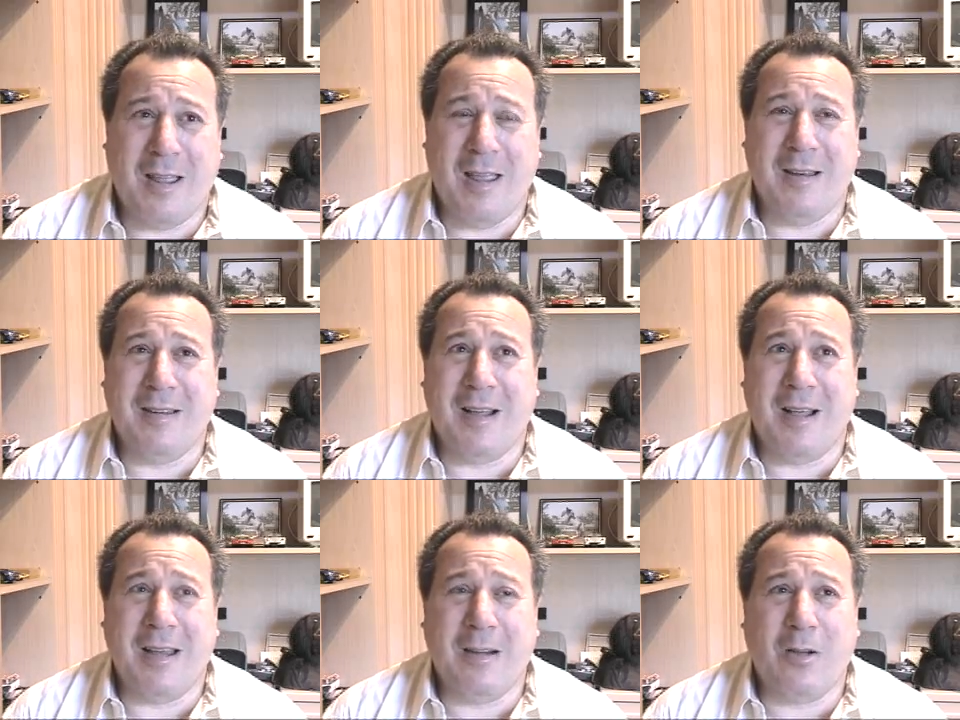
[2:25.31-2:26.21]
And
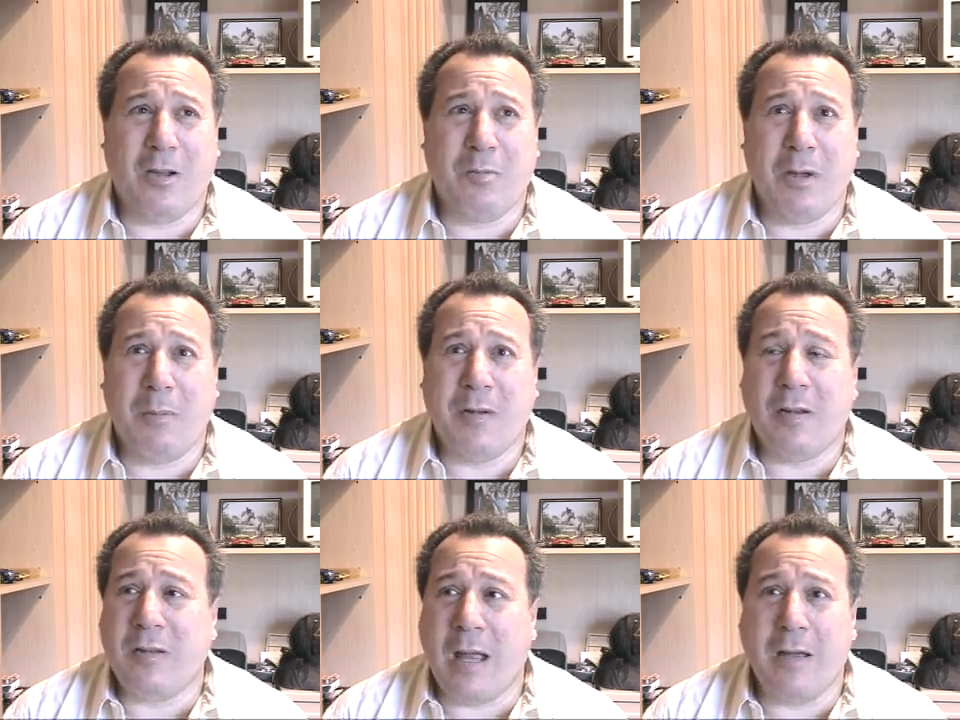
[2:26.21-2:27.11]
he calls me up, he
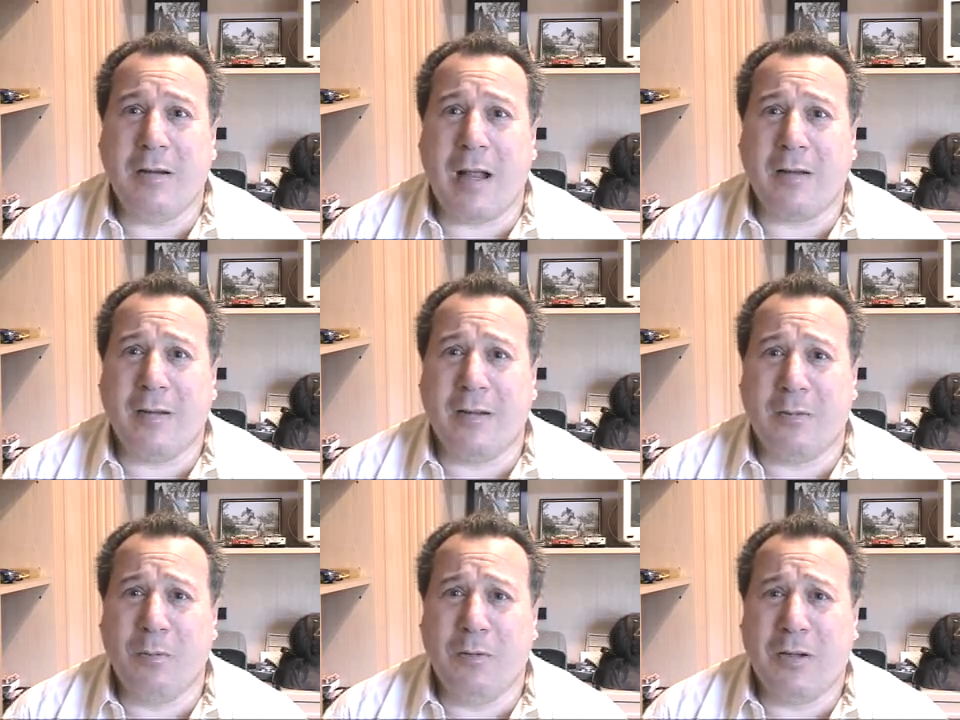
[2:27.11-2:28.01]
says, Dad, you gotta see
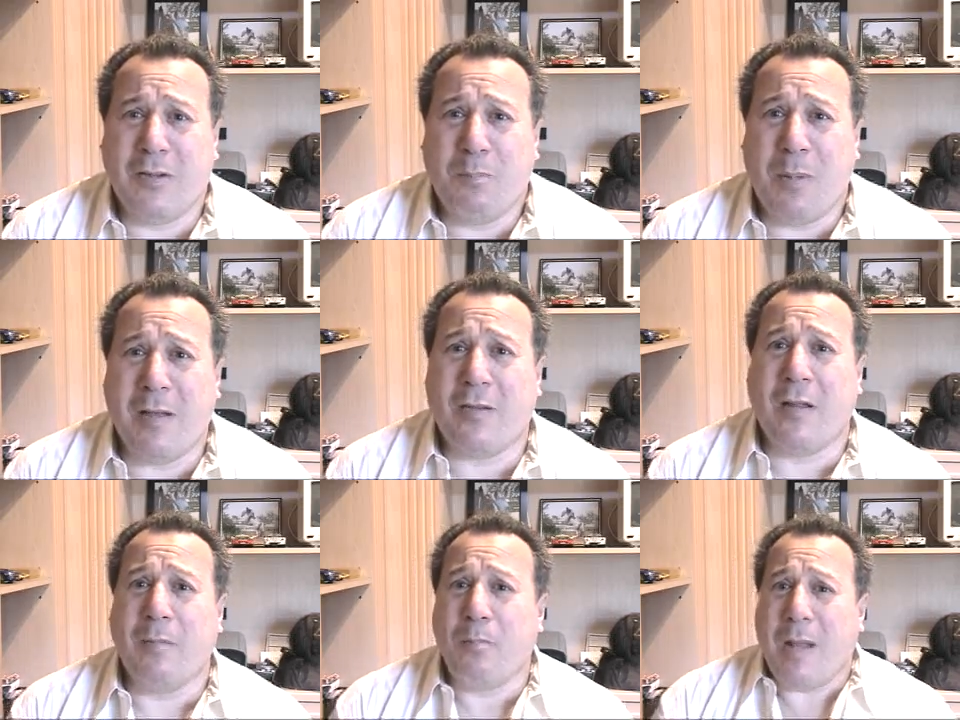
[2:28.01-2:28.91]
this movie, it's the
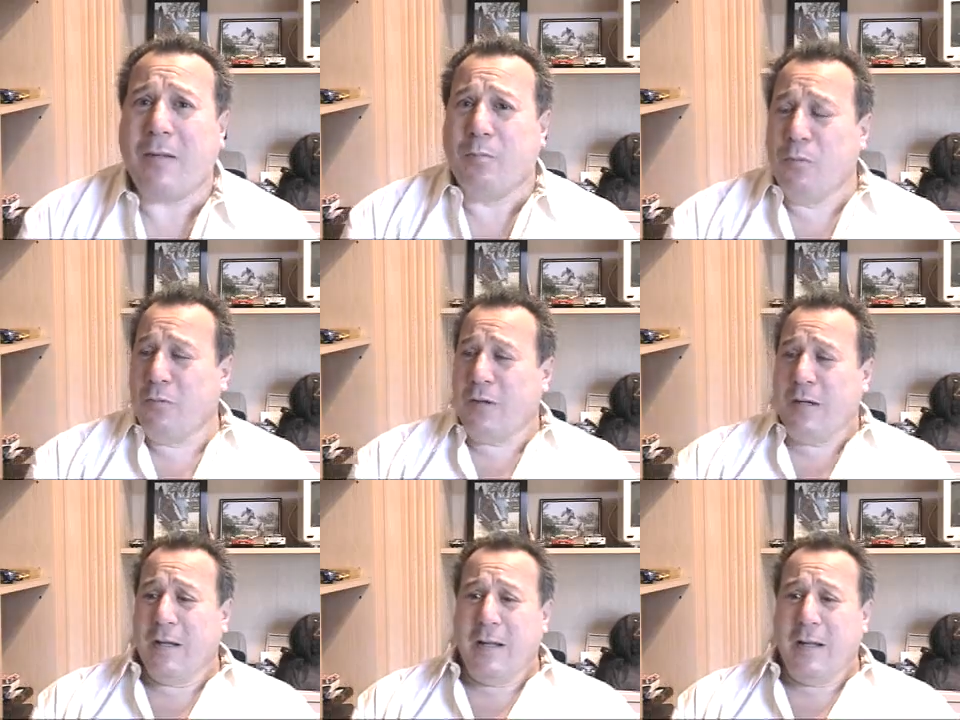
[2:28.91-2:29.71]
best movie